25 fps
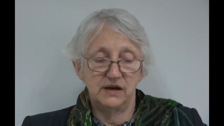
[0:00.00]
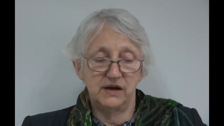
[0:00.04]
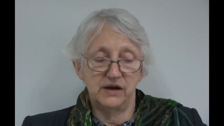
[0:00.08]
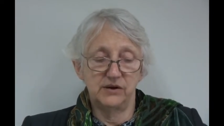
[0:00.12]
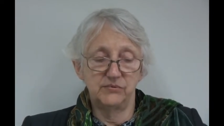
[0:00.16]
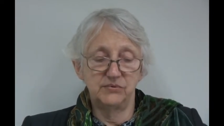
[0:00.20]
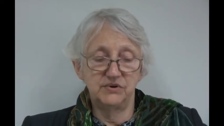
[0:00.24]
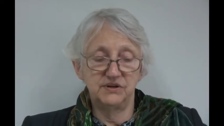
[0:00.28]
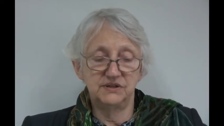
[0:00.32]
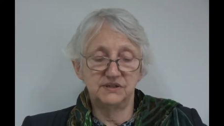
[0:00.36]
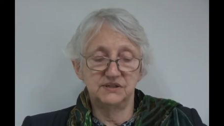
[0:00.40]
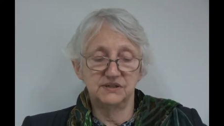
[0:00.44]

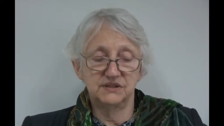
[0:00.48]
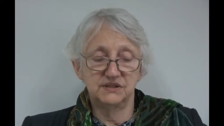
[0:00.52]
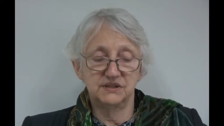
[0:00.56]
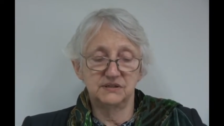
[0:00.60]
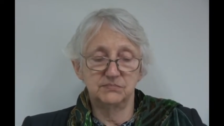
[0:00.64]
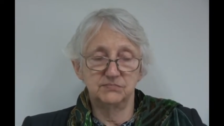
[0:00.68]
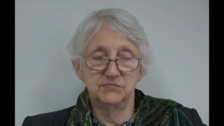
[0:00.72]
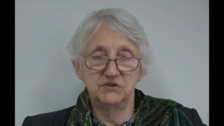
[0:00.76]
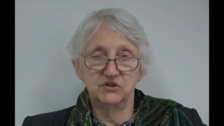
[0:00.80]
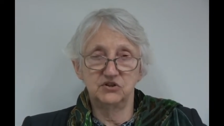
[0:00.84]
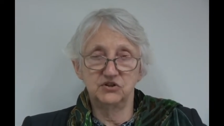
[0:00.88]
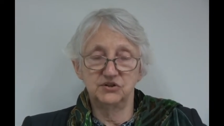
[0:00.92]
Our recent
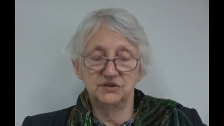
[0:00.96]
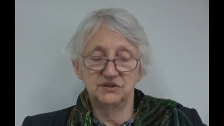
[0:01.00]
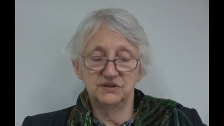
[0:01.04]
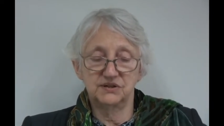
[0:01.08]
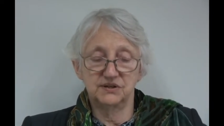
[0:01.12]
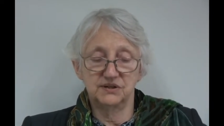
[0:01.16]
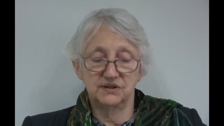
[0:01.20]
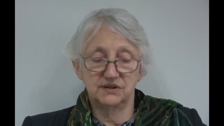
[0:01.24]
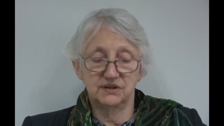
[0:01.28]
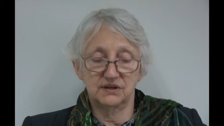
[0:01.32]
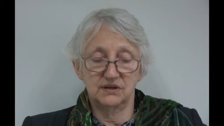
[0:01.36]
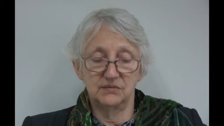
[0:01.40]

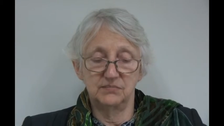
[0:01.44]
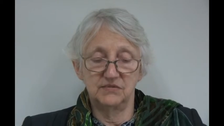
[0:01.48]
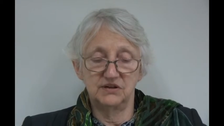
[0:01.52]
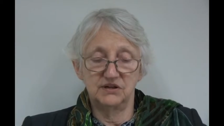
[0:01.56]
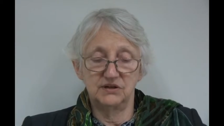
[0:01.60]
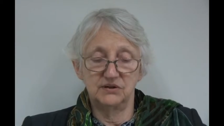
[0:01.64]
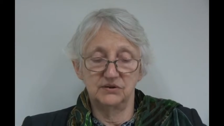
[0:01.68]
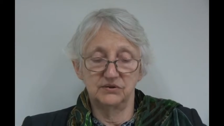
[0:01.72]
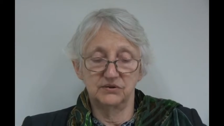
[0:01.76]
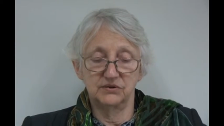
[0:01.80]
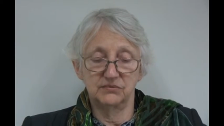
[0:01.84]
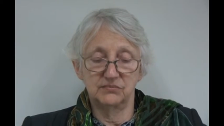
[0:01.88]
submissions to the
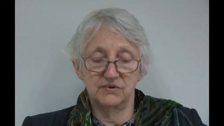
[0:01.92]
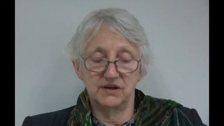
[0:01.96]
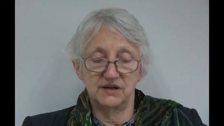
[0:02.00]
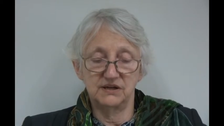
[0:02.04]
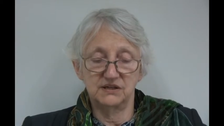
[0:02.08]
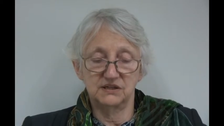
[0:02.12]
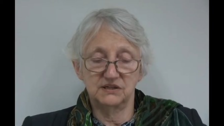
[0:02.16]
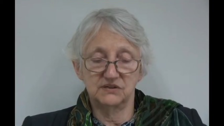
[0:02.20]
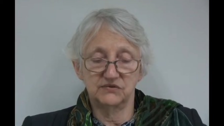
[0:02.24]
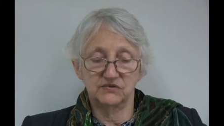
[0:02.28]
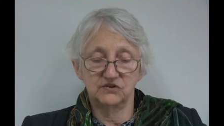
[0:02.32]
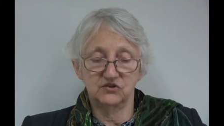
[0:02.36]
Committee on the
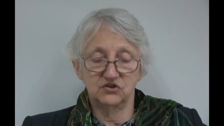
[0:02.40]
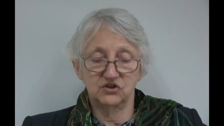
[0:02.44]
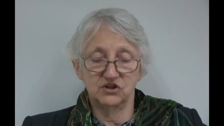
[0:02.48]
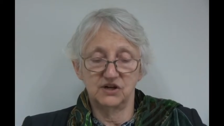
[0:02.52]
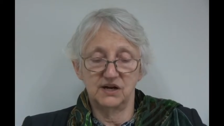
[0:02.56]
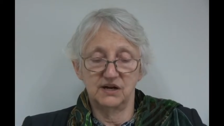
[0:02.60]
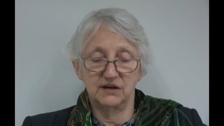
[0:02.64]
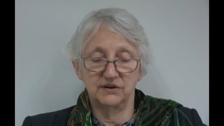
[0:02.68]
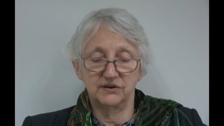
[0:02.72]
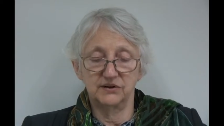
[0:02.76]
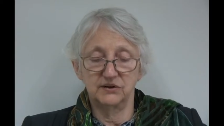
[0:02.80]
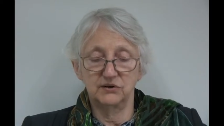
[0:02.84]
Rights of the
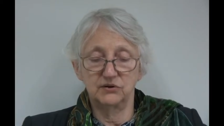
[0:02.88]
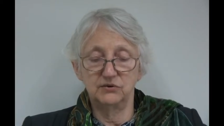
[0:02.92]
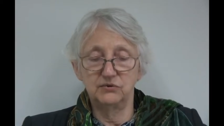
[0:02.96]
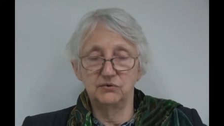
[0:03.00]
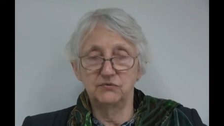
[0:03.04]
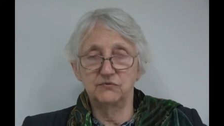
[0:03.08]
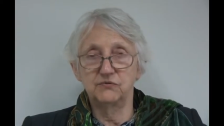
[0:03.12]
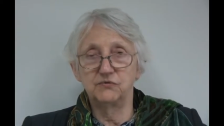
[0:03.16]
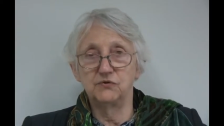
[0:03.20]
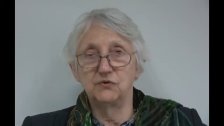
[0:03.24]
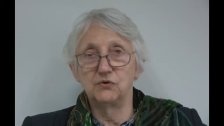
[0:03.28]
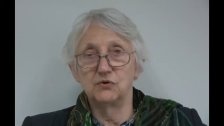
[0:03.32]
Child
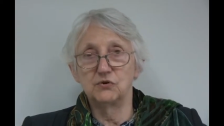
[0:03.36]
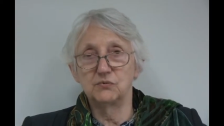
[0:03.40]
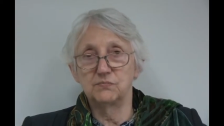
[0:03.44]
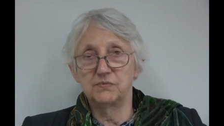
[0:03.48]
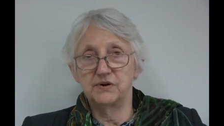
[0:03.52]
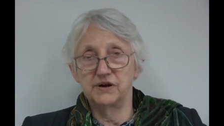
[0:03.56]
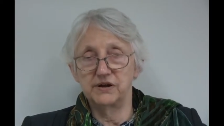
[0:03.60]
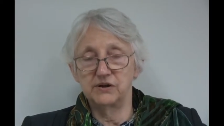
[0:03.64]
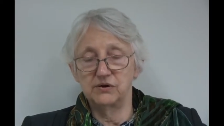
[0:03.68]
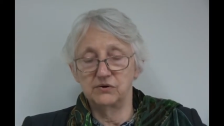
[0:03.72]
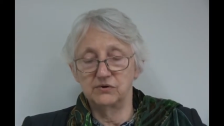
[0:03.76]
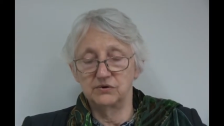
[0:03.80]
include
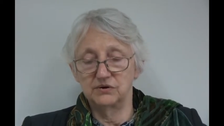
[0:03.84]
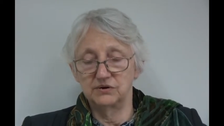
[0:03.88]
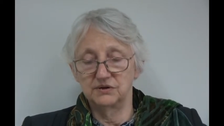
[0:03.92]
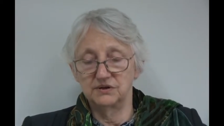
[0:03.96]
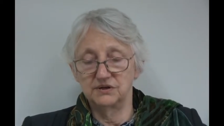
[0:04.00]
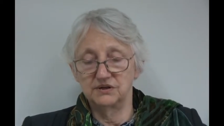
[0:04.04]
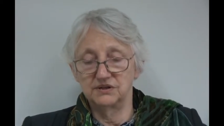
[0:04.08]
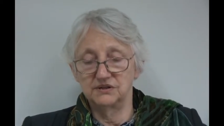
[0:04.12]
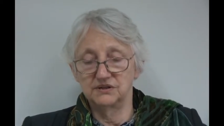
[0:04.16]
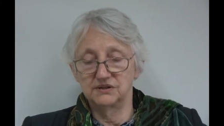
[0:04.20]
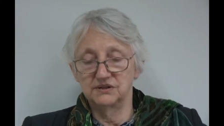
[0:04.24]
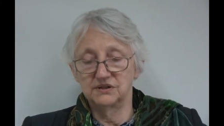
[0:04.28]
four
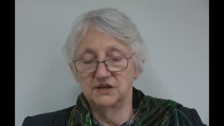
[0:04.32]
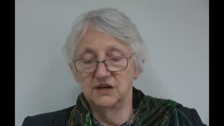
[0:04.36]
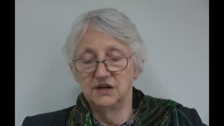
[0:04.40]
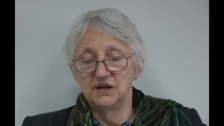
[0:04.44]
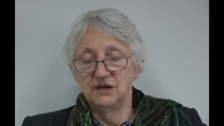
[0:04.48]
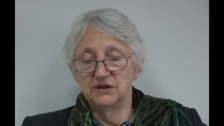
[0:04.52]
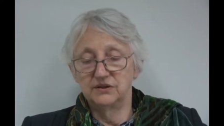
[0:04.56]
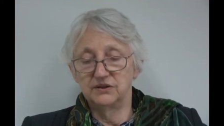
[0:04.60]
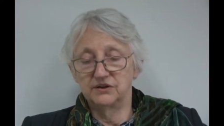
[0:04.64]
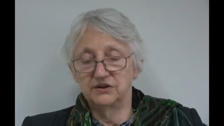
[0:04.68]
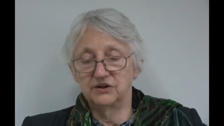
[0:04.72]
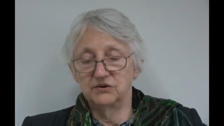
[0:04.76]
priorities
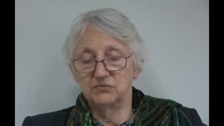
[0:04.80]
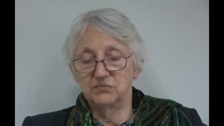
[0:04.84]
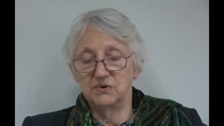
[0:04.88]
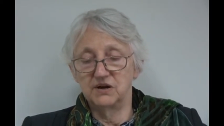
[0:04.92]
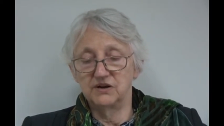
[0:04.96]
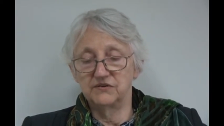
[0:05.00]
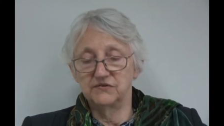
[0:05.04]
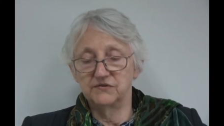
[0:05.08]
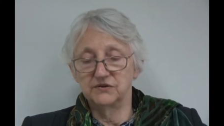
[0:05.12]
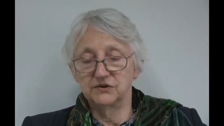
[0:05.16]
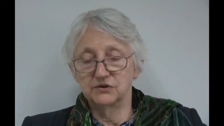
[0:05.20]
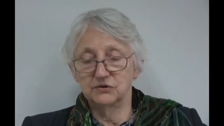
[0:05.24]
that are
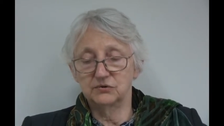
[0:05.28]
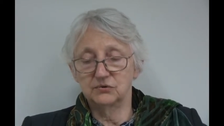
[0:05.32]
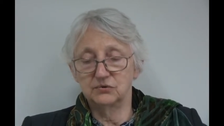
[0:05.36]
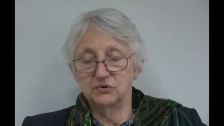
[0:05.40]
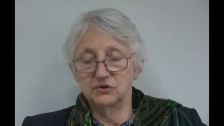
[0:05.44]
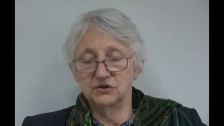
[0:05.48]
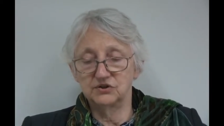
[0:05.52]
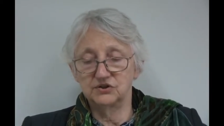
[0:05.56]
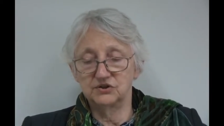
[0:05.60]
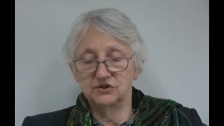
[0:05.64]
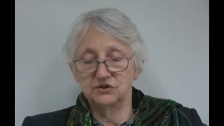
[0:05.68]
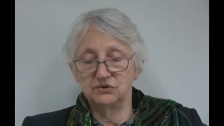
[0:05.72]
relevant
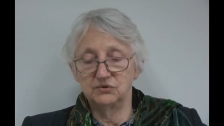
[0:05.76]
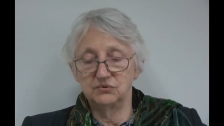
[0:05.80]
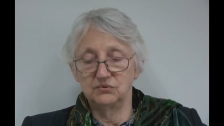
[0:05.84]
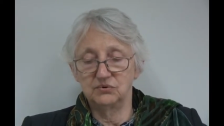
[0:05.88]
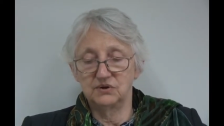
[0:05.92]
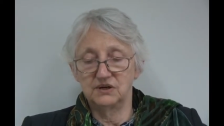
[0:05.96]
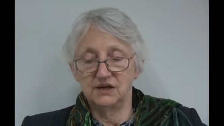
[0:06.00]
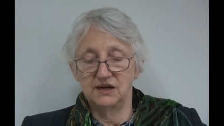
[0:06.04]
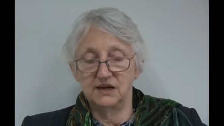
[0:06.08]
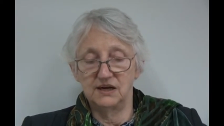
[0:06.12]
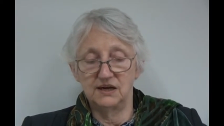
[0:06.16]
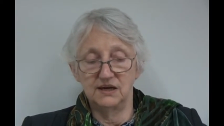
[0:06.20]
across the
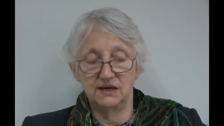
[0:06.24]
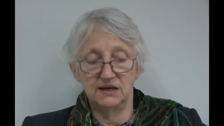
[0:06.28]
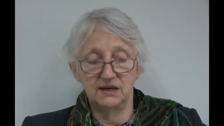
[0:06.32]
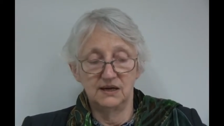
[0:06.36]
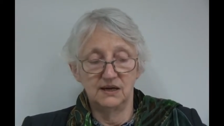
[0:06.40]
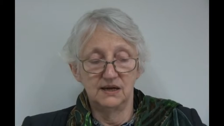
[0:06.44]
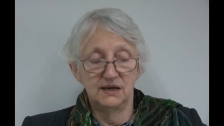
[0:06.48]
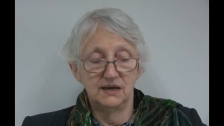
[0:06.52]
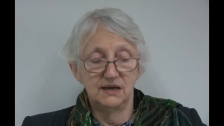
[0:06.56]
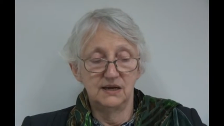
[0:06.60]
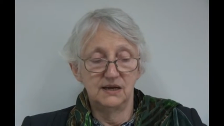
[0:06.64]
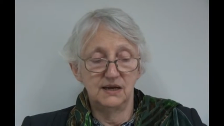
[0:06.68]
UK
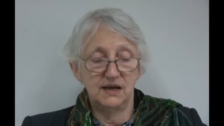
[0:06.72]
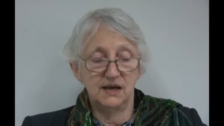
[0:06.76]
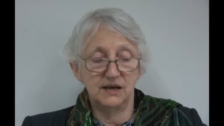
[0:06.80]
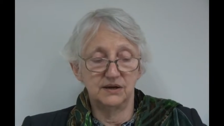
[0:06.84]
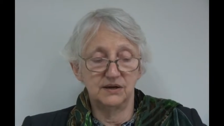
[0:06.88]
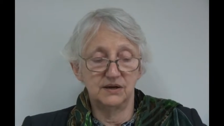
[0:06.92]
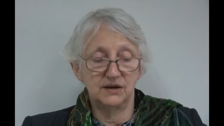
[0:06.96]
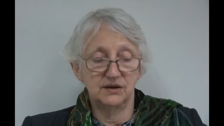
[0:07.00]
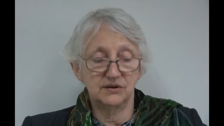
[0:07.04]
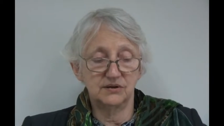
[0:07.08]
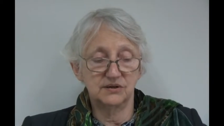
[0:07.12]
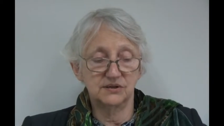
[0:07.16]

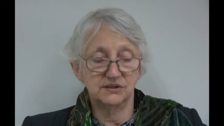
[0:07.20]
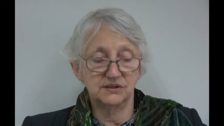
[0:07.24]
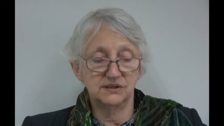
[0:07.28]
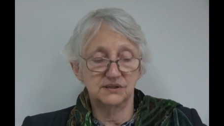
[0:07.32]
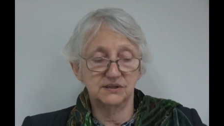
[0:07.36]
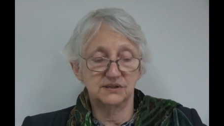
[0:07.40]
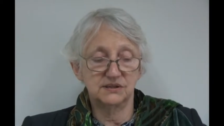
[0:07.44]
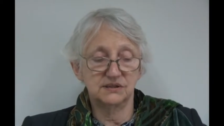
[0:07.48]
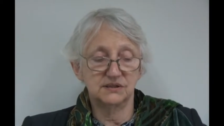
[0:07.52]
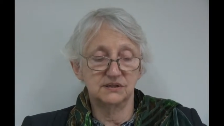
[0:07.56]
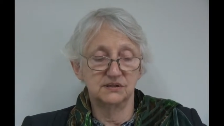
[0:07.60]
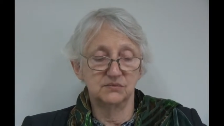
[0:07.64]
and are
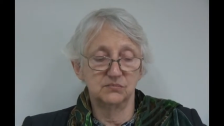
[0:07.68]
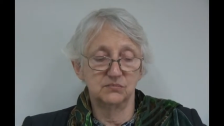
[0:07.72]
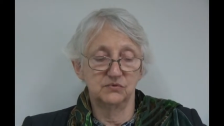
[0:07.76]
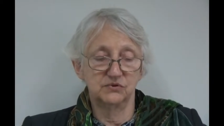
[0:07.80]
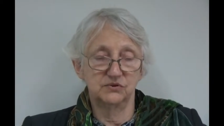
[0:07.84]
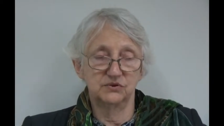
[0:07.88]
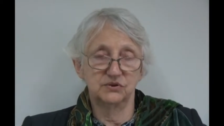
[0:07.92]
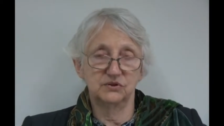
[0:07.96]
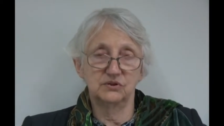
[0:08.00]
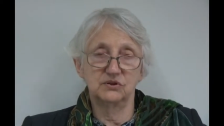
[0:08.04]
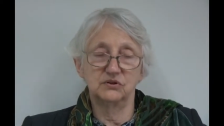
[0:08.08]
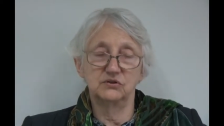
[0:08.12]
consistent
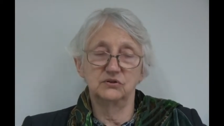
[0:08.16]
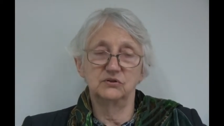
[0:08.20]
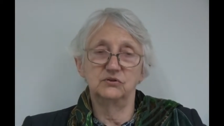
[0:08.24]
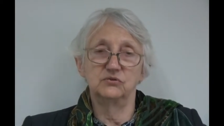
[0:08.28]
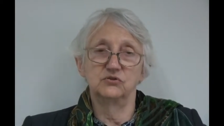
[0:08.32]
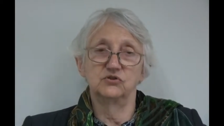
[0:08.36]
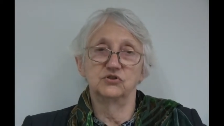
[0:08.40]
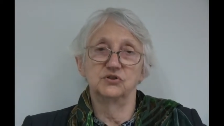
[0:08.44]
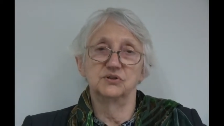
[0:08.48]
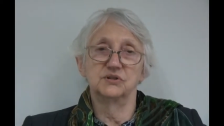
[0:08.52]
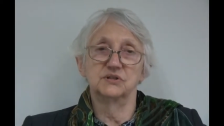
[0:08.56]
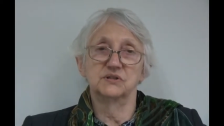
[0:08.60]
with the
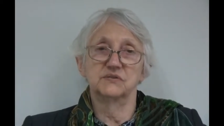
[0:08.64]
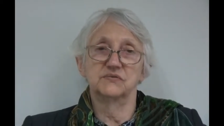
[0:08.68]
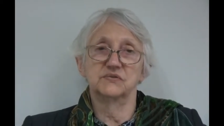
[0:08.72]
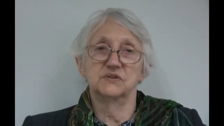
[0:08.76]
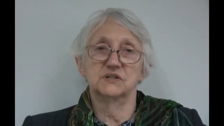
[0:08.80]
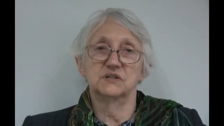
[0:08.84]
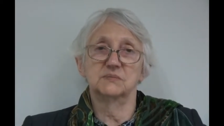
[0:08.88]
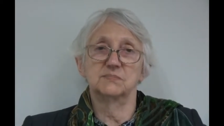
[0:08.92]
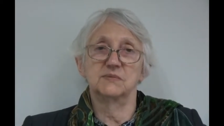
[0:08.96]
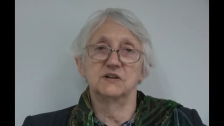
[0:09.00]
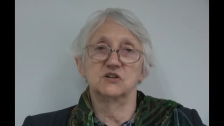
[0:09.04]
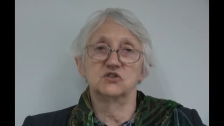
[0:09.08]
conclusions
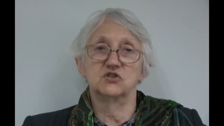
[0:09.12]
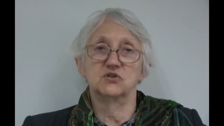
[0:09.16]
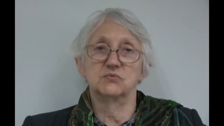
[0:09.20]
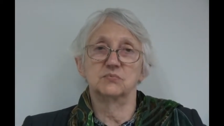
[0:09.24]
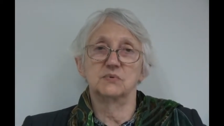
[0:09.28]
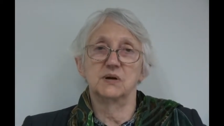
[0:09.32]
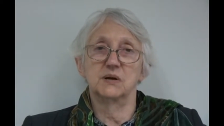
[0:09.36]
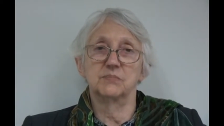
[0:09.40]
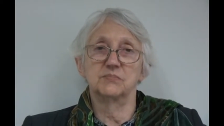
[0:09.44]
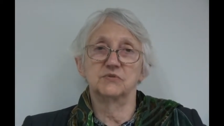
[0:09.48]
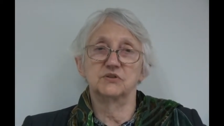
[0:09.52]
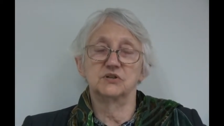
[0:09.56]
of the
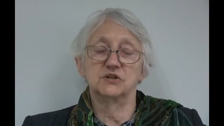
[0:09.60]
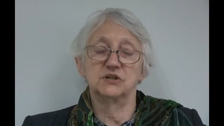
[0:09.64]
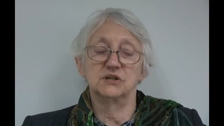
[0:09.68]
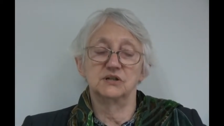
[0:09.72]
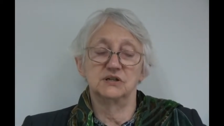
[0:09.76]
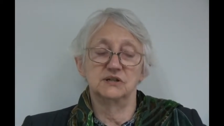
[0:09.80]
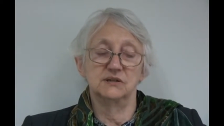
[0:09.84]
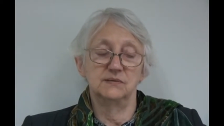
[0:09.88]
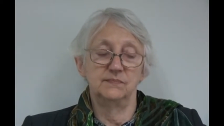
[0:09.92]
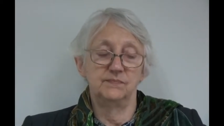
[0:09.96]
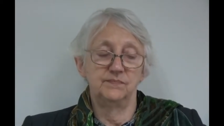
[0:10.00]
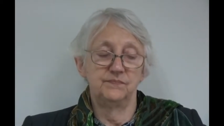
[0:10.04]
Special
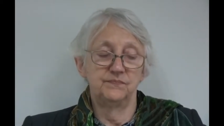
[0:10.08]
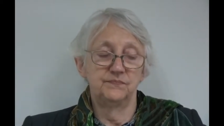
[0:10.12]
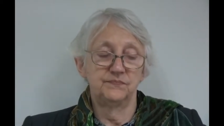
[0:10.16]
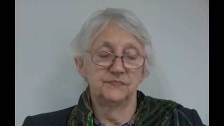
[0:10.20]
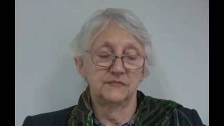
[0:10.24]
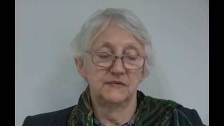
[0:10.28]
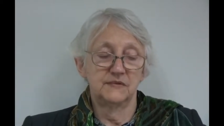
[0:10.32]
Rapporteur.